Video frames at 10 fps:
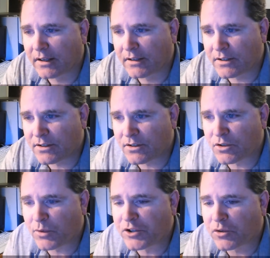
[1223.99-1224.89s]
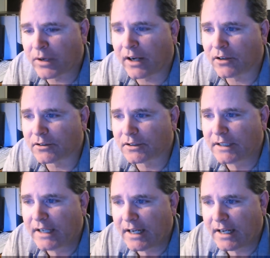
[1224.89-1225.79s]
This is a switch around.
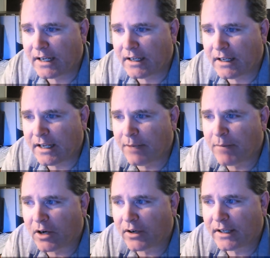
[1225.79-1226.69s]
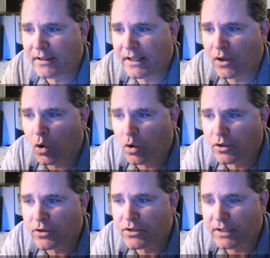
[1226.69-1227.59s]
He married the
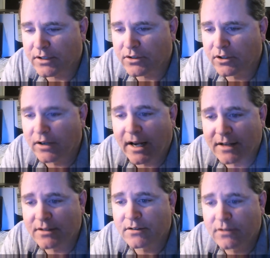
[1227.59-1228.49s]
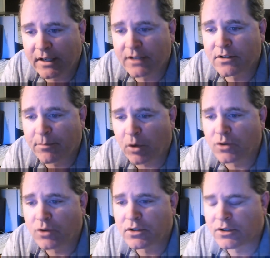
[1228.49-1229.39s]
older sister, as he's
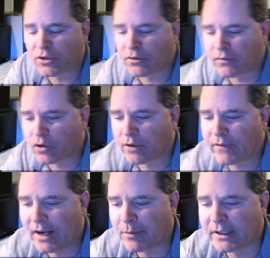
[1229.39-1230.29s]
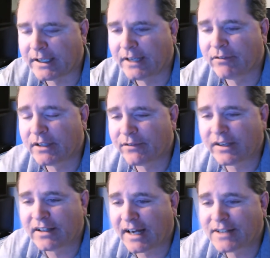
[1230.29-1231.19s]
supposed to do for a family, even if he
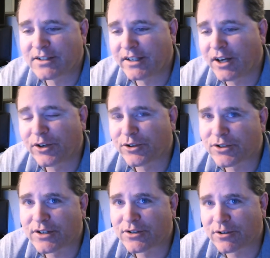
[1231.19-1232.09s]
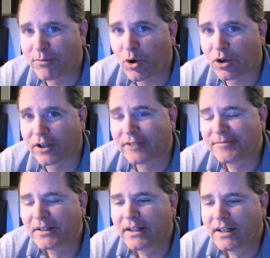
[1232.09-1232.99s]
likes the younger sister more.
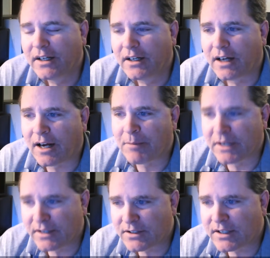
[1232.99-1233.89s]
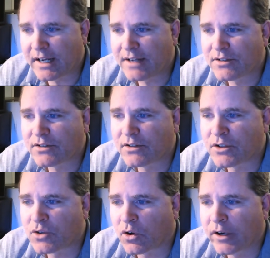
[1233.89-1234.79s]
Uh, but in this case, the
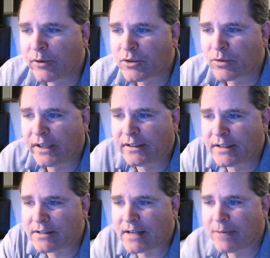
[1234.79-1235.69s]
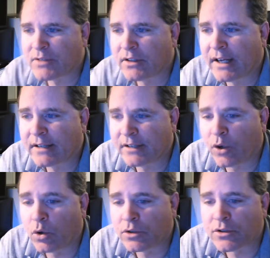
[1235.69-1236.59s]
story was written that Samson liked the
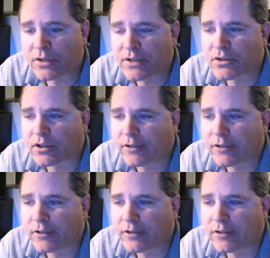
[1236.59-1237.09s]
older sister.